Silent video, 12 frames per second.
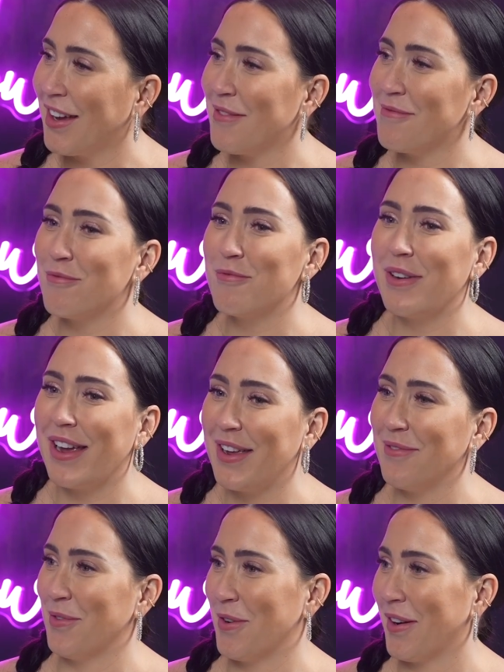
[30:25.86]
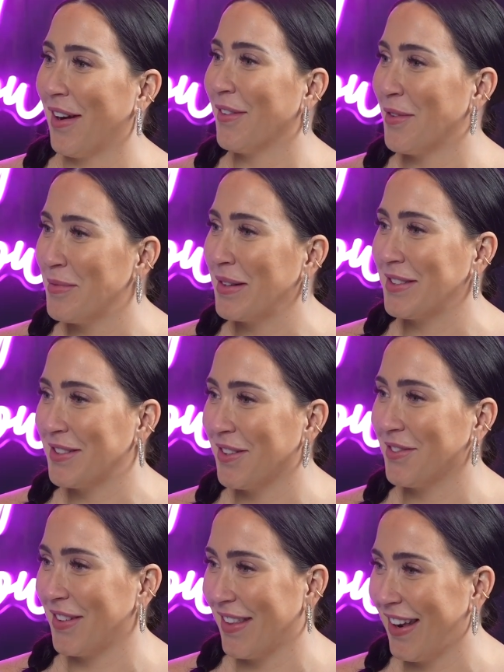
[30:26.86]
I'm way more of a
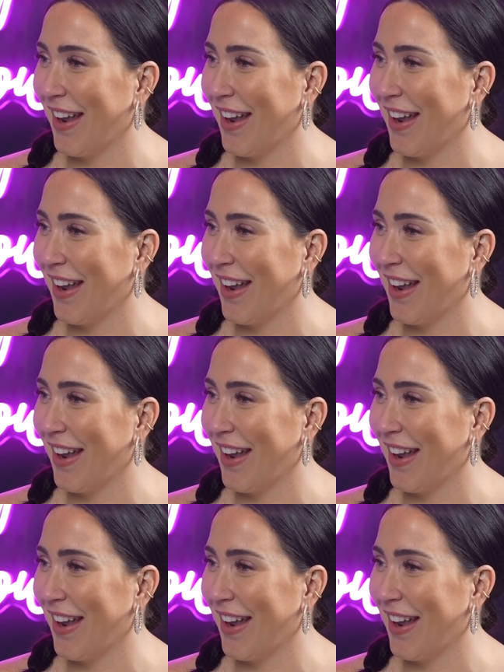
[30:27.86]
pushover than